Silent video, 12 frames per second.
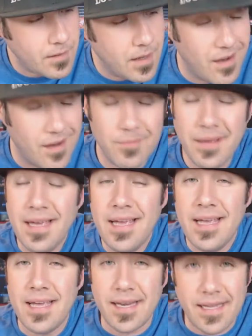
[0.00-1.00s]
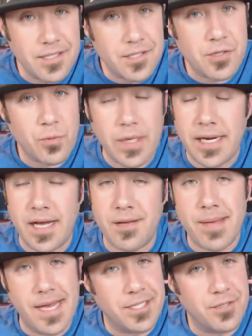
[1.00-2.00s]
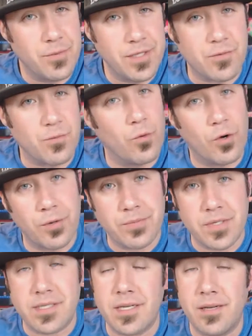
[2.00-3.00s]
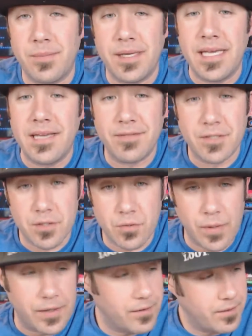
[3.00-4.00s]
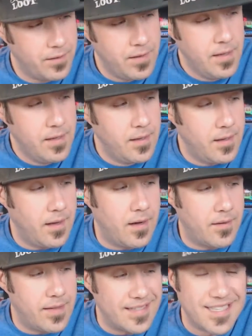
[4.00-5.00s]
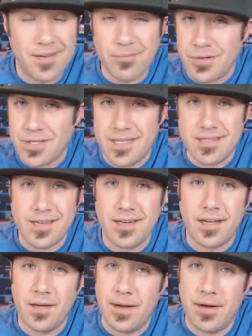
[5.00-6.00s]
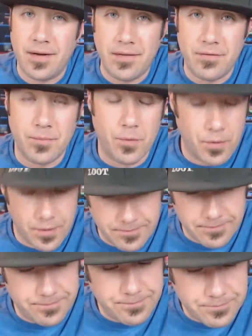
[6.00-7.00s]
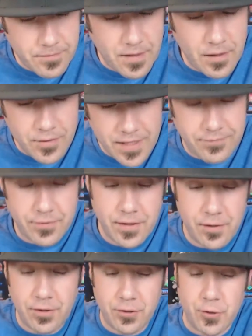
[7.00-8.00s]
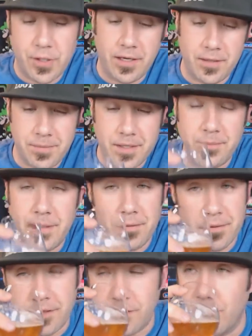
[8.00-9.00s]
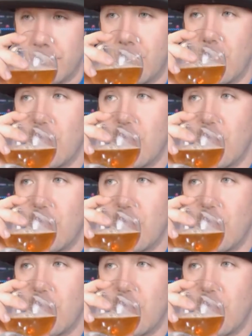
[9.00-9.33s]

Um, it is sweet. I imagine when this warms, it's going to be even sweeter. Uh, that 10% is going to come out even more. You definitely know you're drinking a big beer with this one.